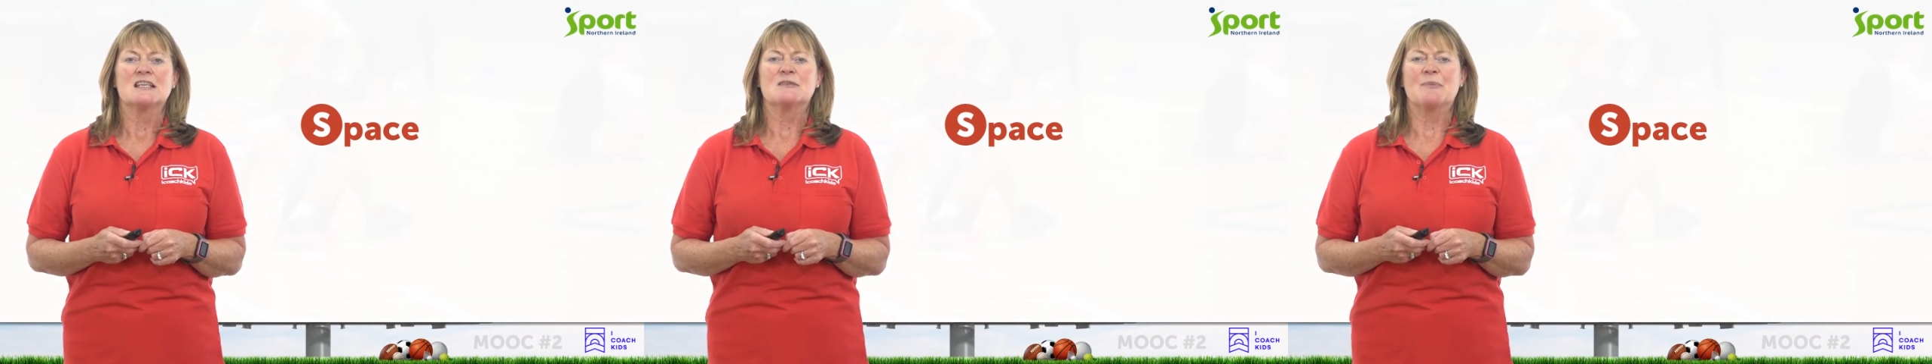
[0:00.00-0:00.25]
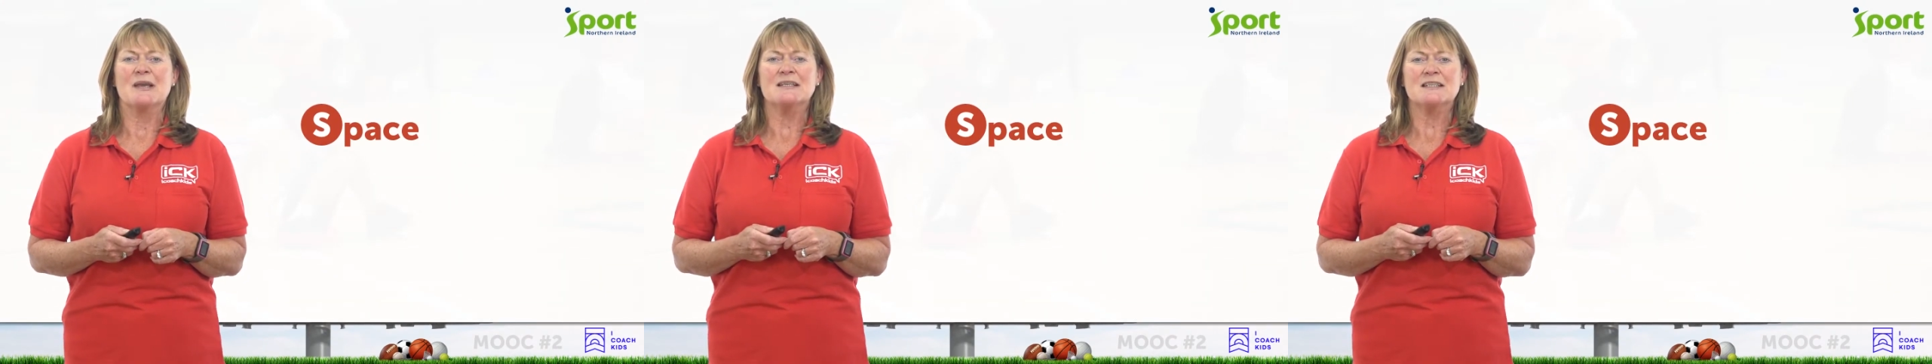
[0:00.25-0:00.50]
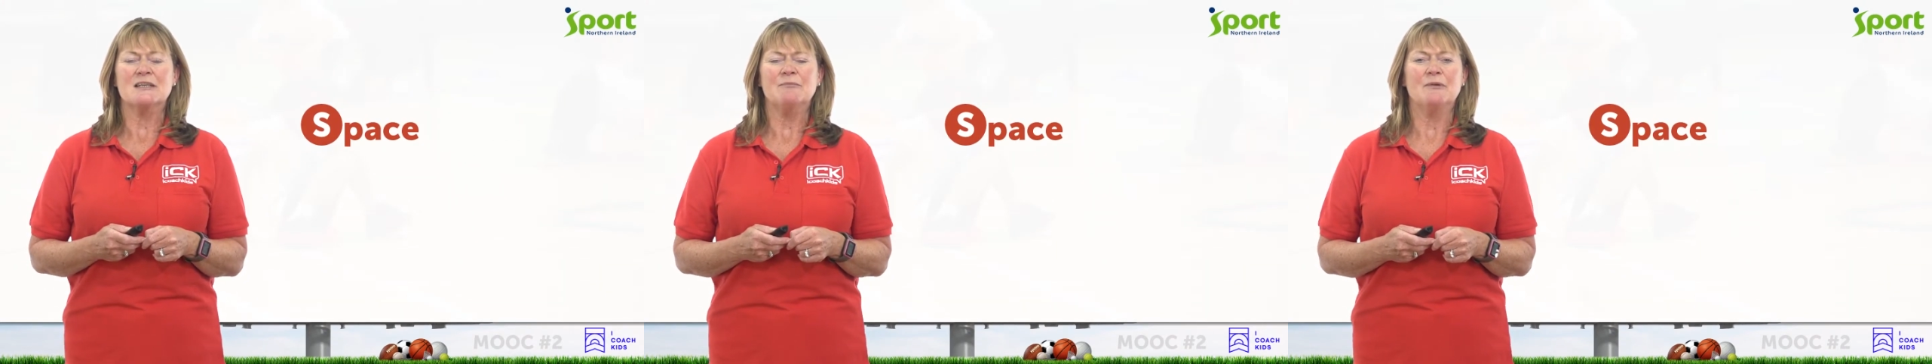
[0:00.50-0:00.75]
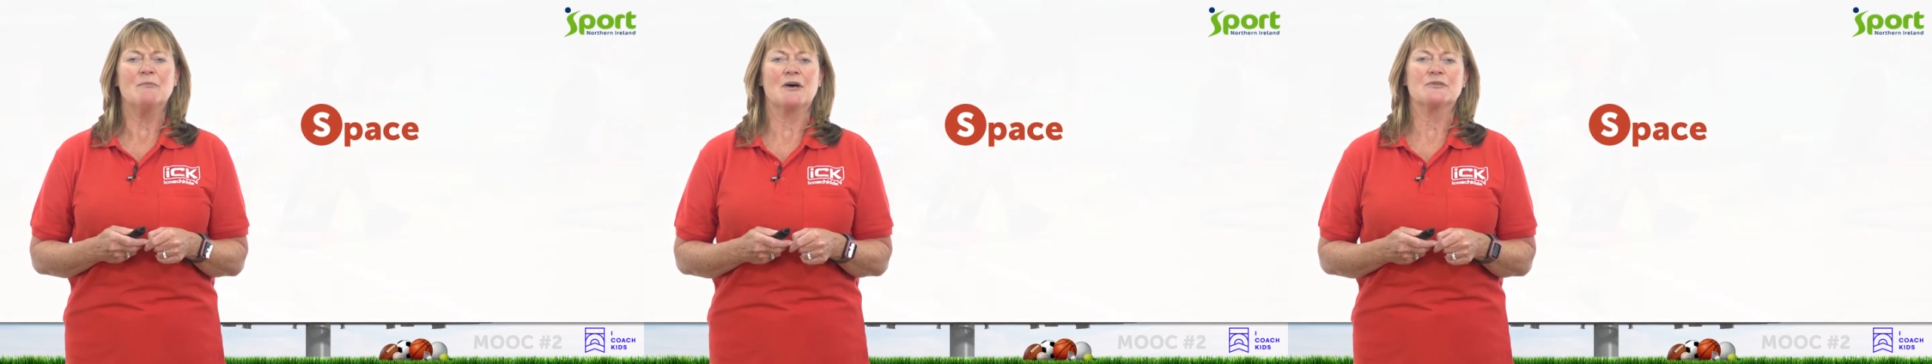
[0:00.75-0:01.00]
Space can
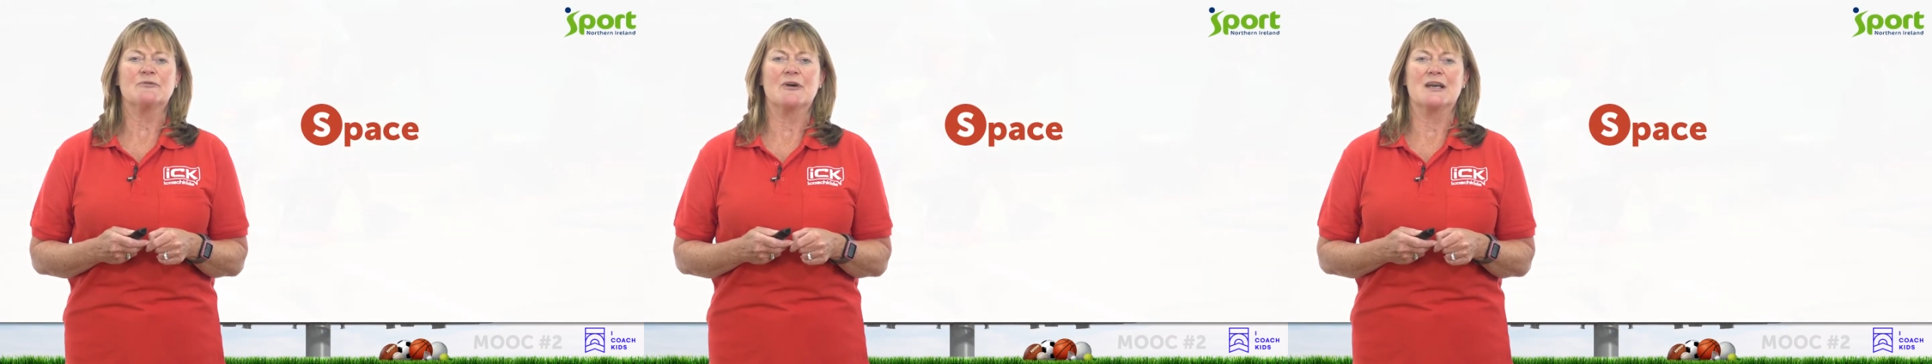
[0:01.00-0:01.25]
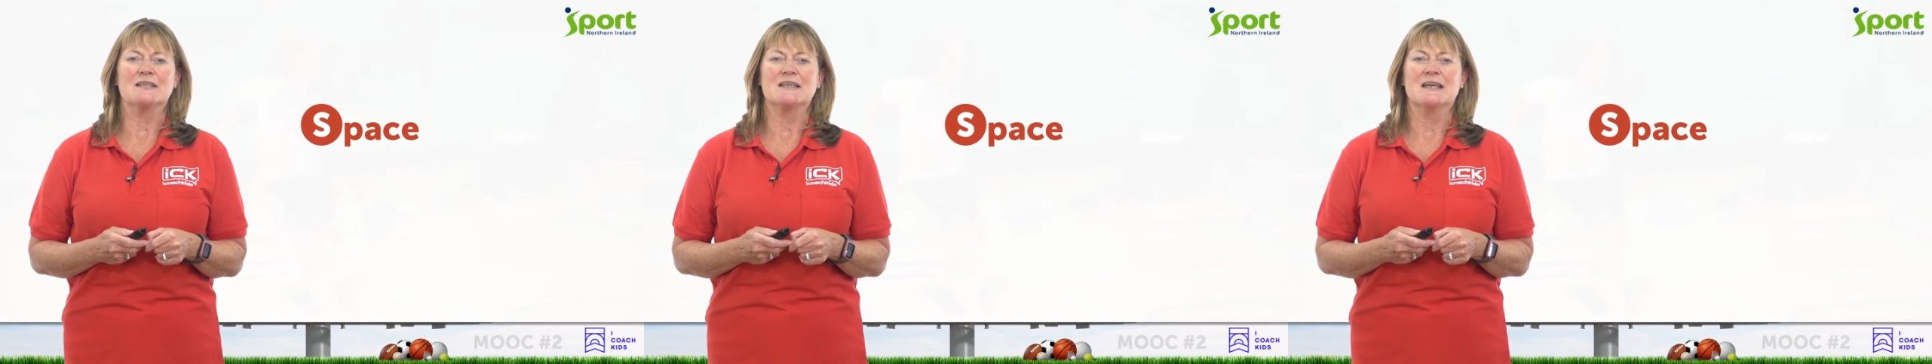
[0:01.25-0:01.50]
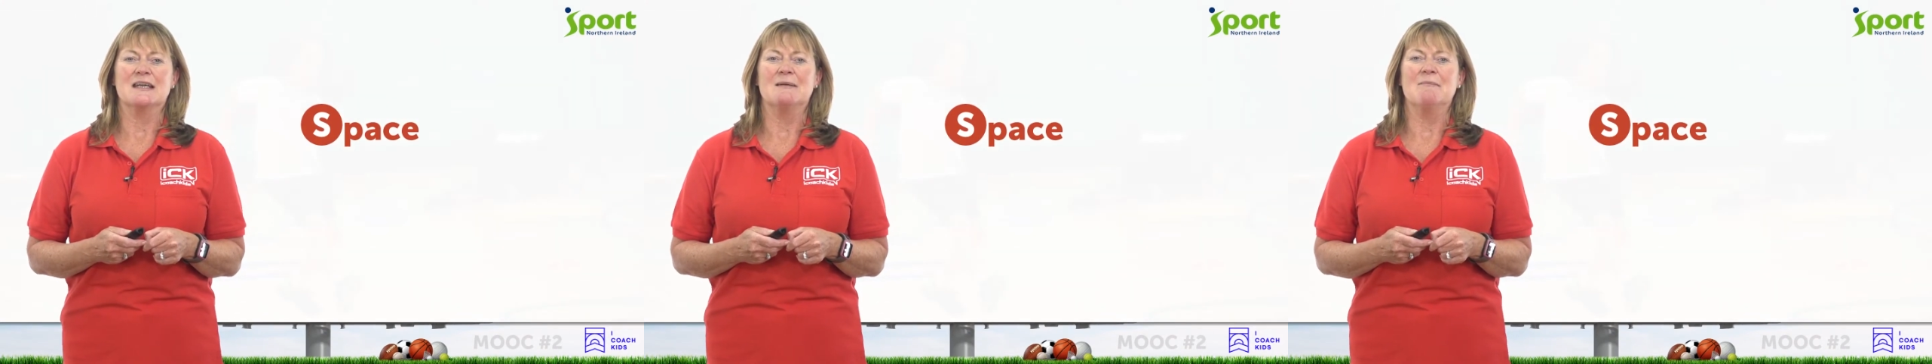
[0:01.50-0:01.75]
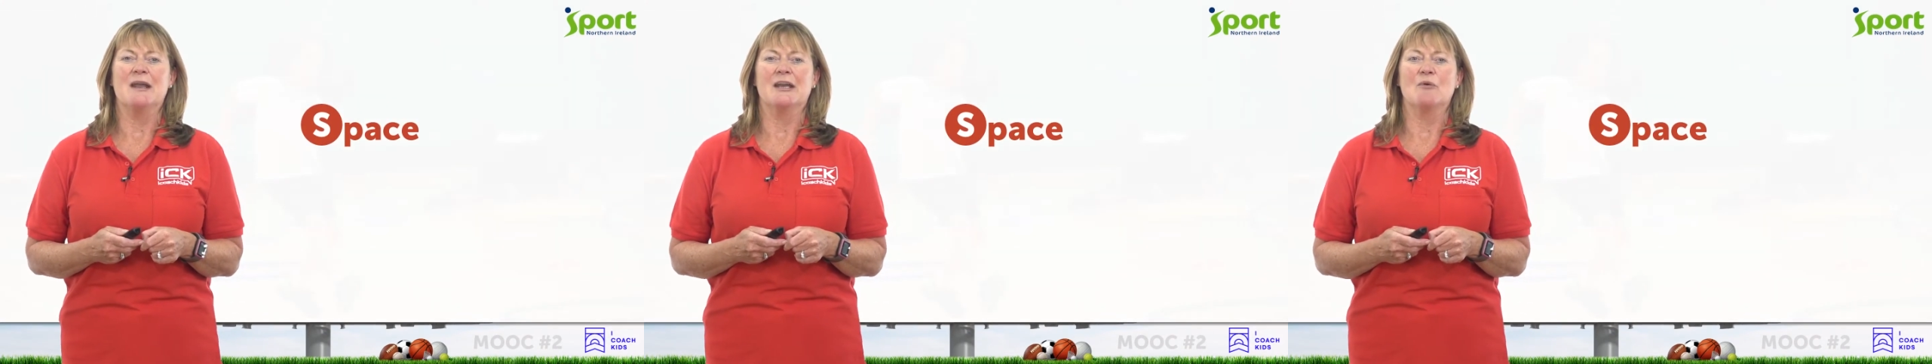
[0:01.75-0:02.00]
be modified
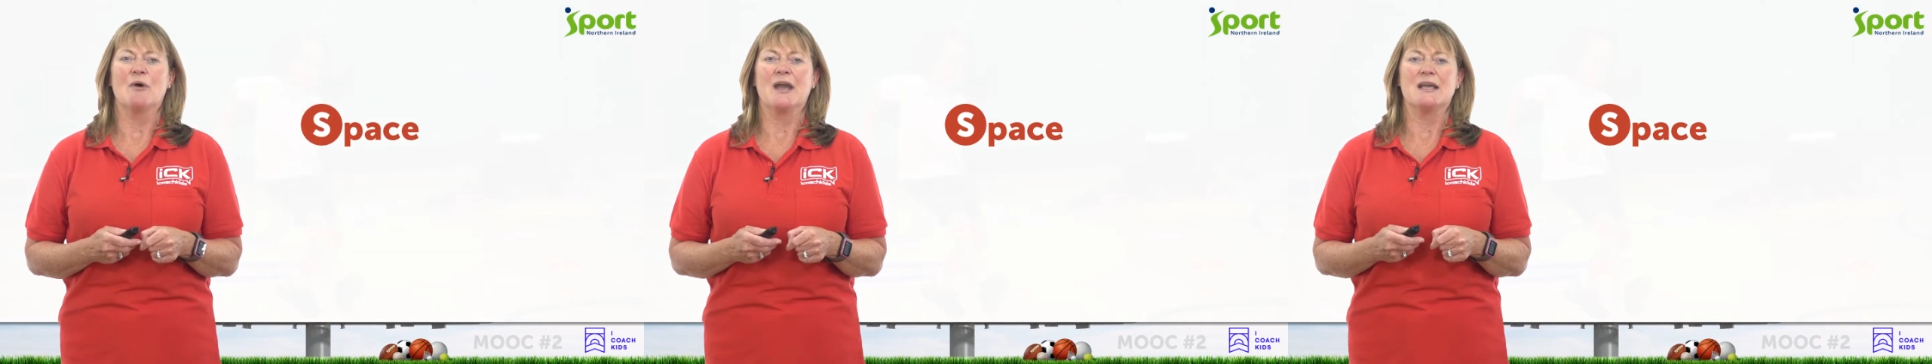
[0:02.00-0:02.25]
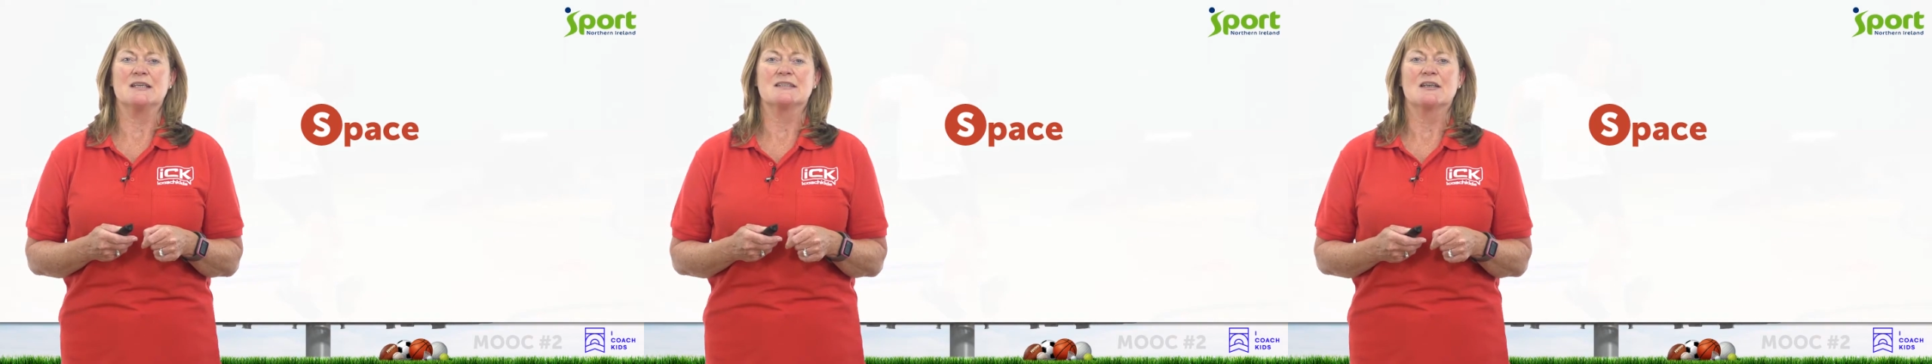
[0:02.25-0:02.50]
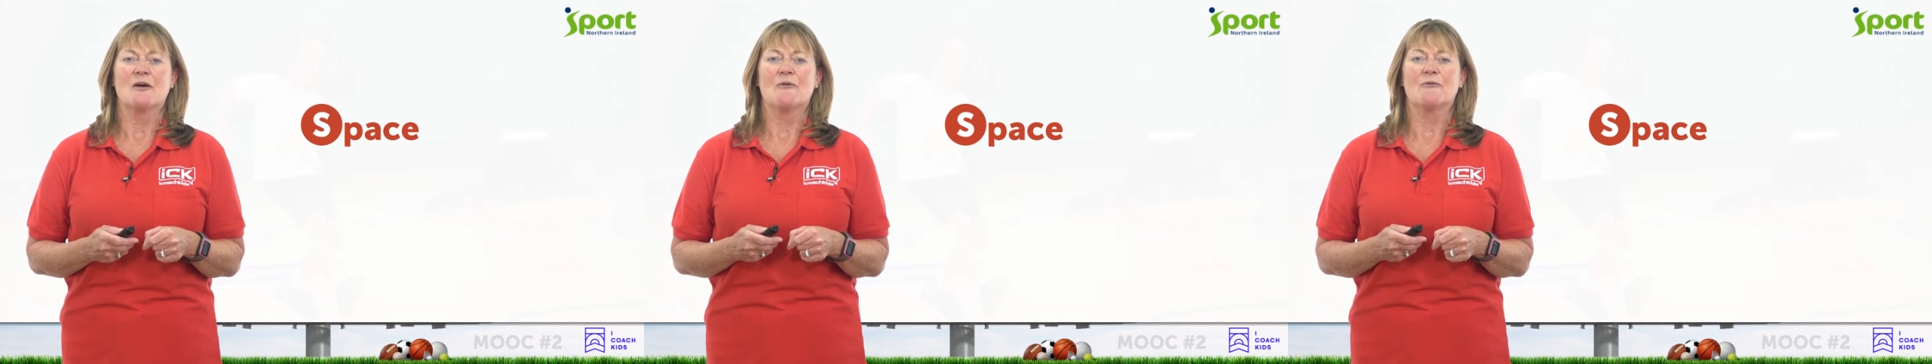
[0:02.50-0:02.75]
in many ways.